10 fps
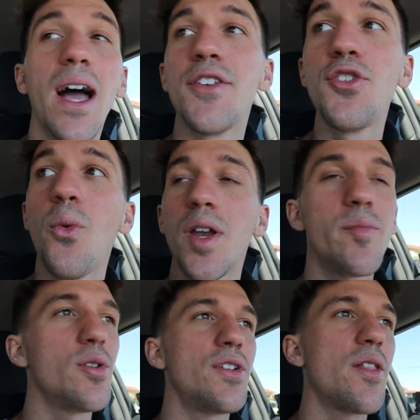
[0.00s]
I do want
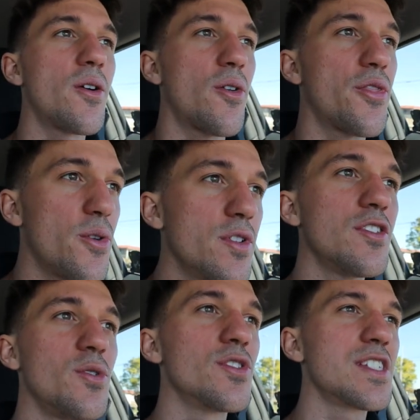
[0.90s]
to build another
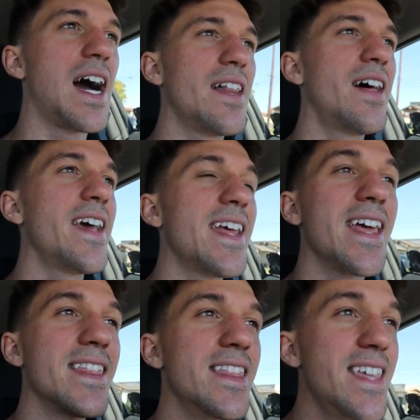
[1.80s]
R32 Skyline,
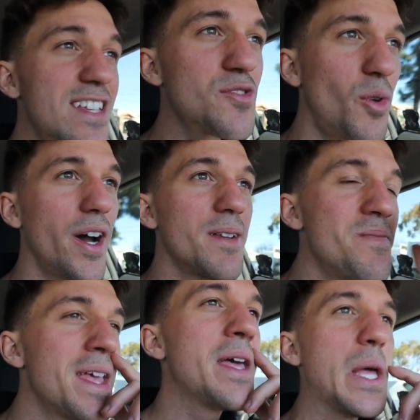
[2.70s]
and this
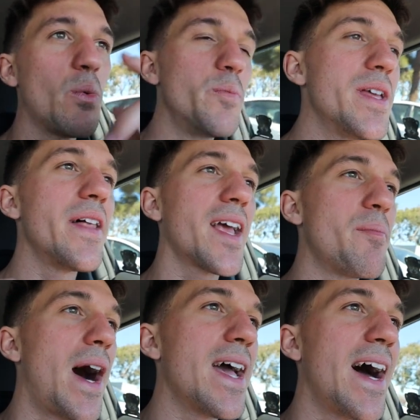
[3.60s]
one would be like
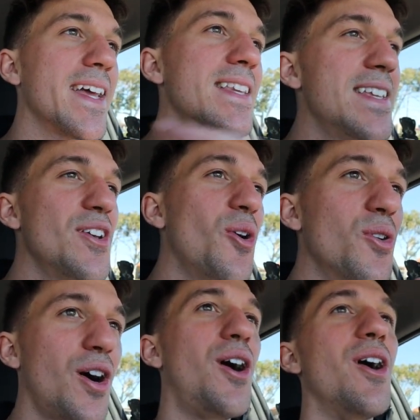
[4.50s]
my
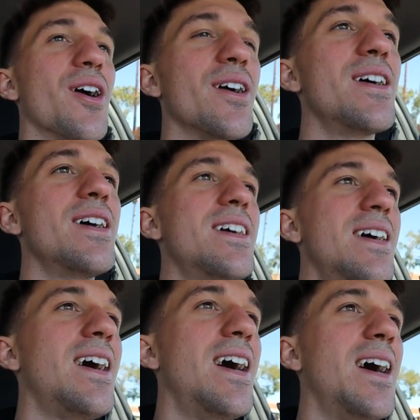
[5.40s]
ideal car.
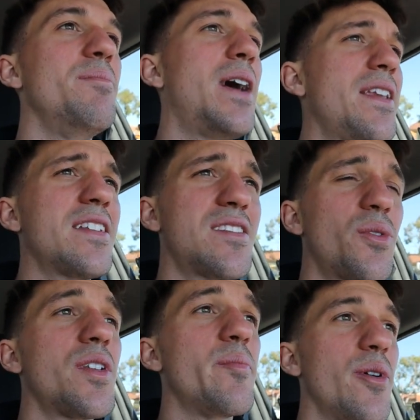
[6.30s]
Not
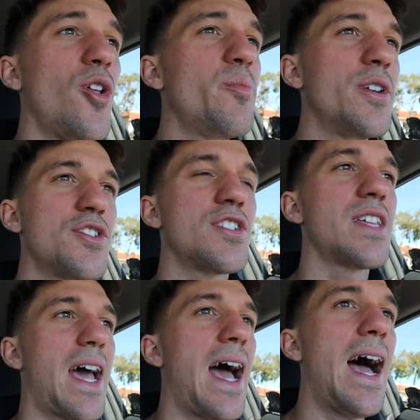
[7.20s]
necessarily to build, but
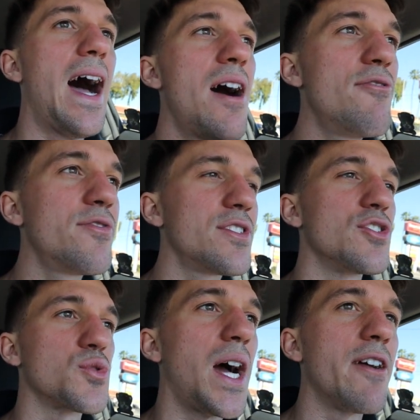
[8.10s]
just to have
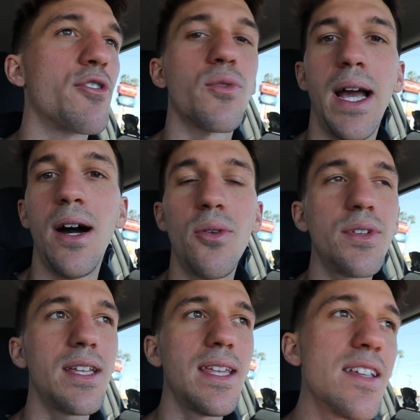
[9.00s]
to drive
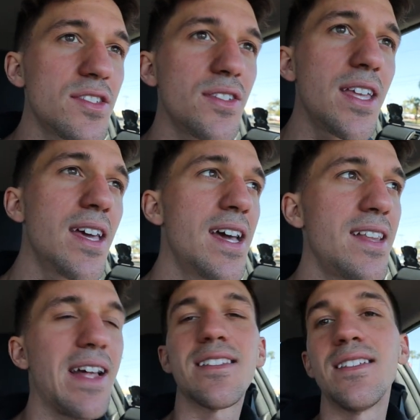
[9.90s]
around easily.
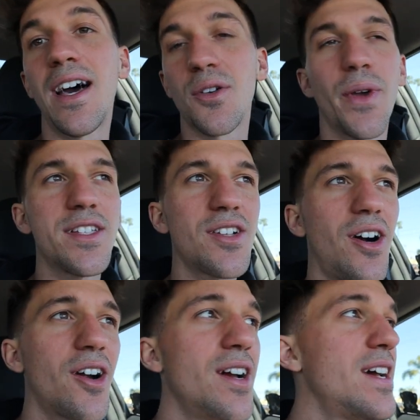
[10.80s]
That's not a race
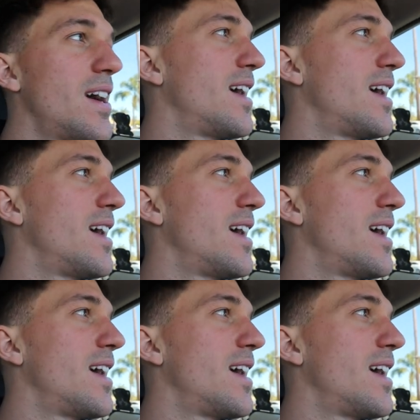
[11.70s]
car.